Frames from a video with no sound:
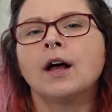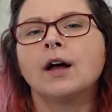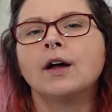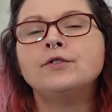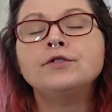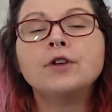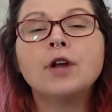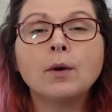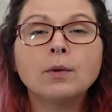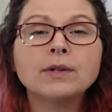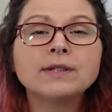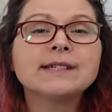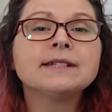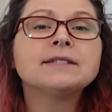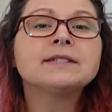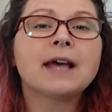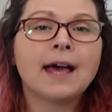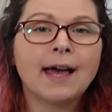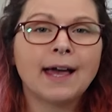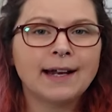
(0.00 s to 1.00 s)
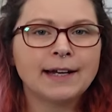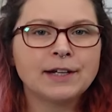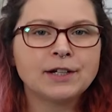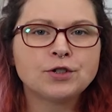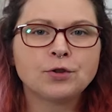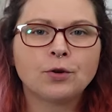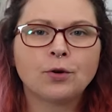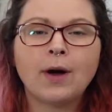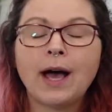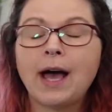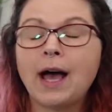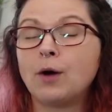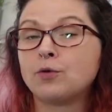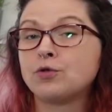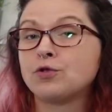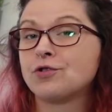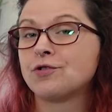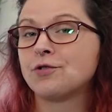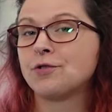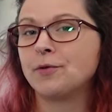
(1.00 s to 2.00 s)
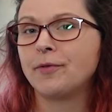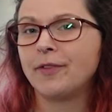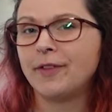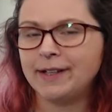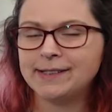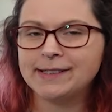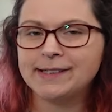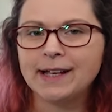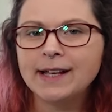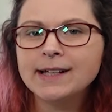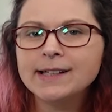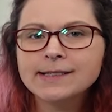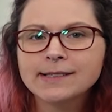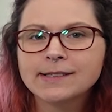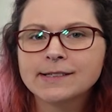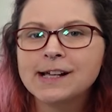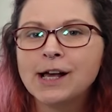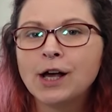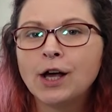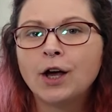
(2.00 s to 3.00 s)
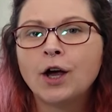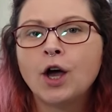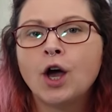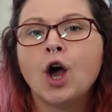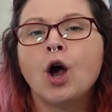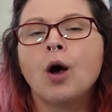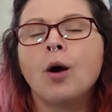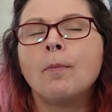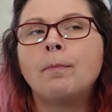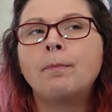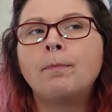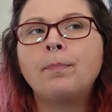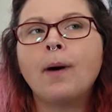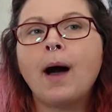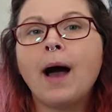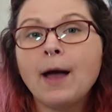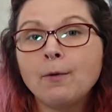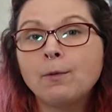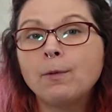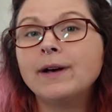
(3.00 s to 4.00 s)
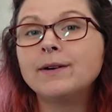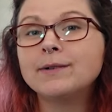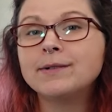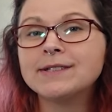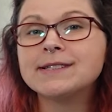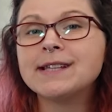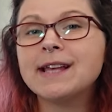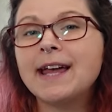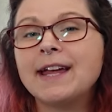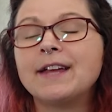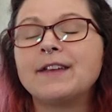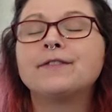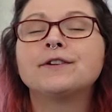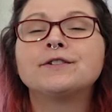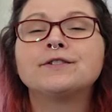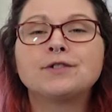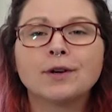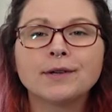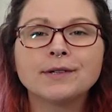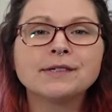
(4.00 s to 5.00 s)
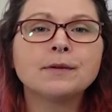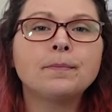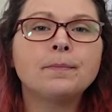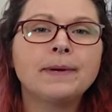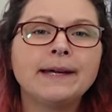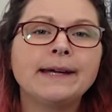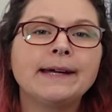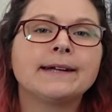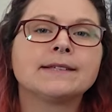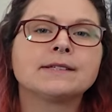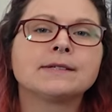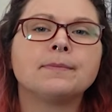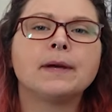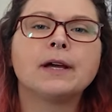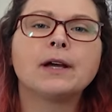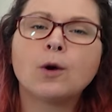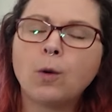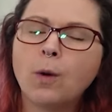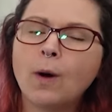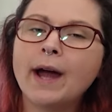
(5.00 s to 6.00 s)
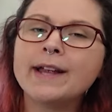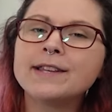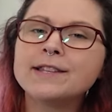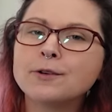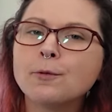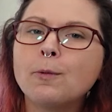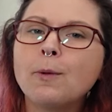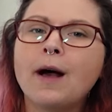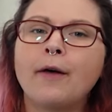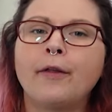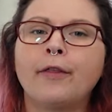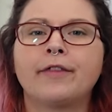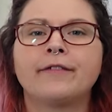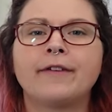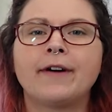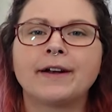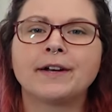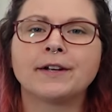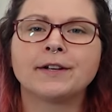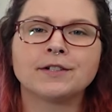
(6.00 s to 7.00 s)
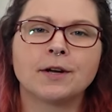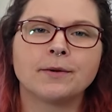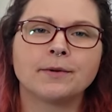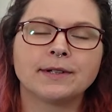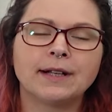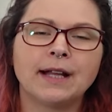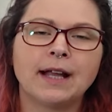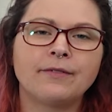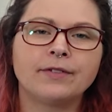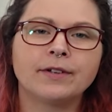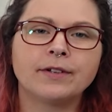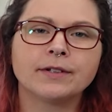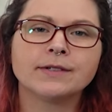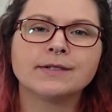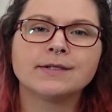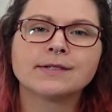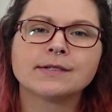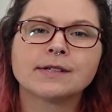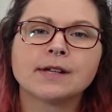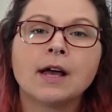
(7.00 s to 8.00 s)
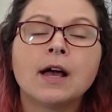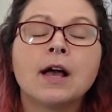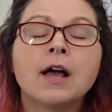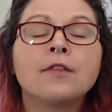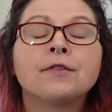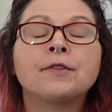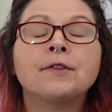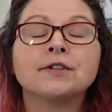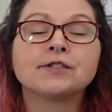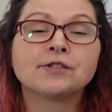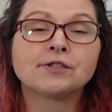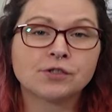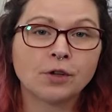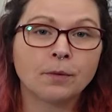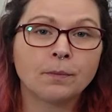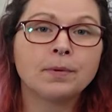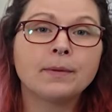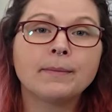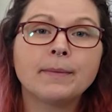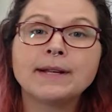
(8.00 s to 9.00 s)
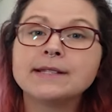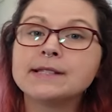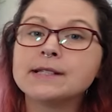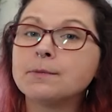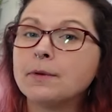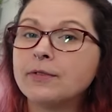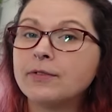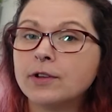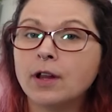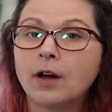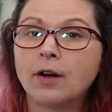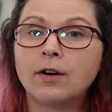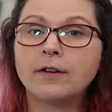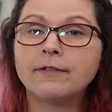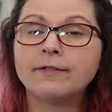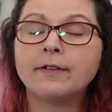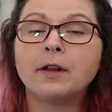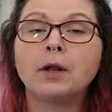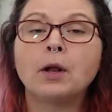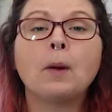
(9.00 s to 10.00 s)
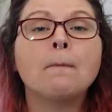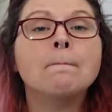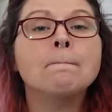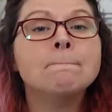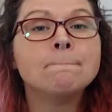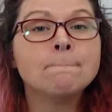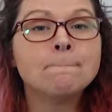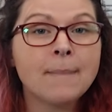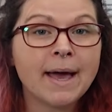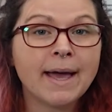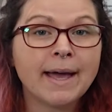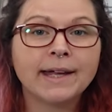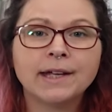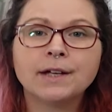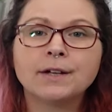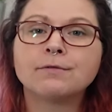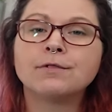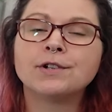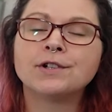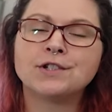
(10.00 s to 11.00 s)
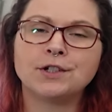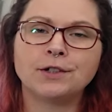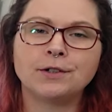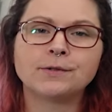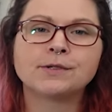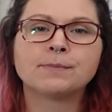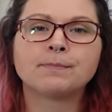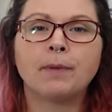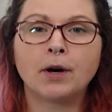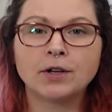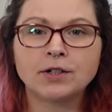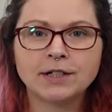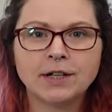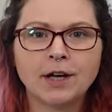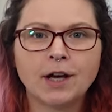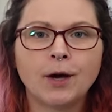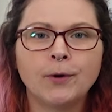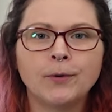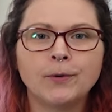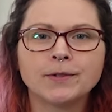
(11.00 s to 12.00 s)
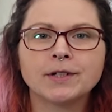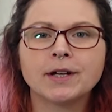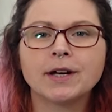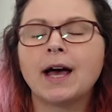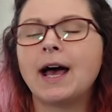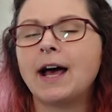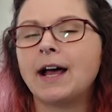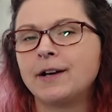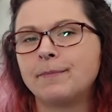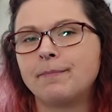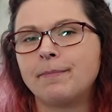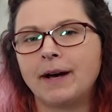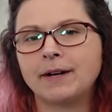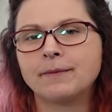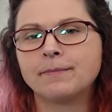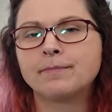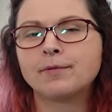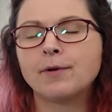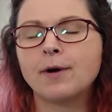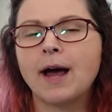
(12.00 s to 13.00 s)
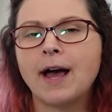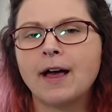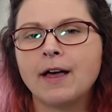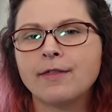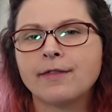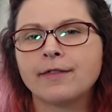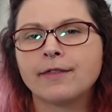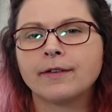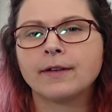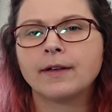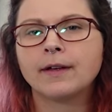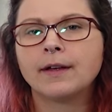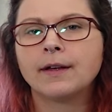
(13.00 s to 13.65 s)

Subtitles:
No one's entirely sure how true this is, but I will say there does appear to be quite a wealth of anecdotal evidence that supplementing with chlorophyll may reduce body odour and bad breath.